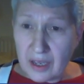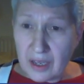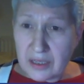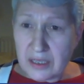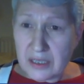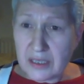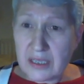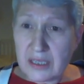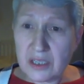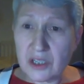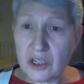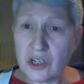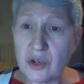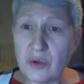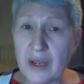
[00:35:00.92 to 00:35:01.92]
disease
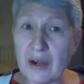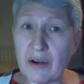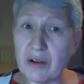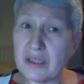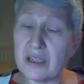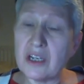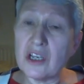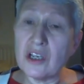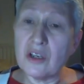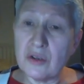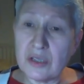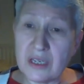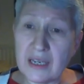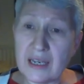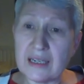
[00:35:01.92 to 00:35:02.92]
into new areas and are
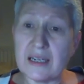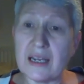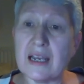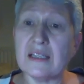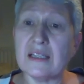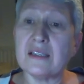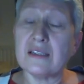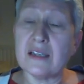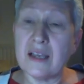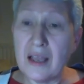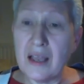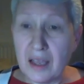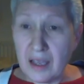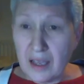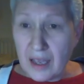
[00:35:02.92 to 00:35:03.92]
using our test as
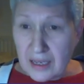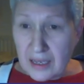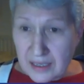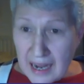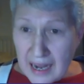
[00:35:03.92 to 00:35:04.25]
an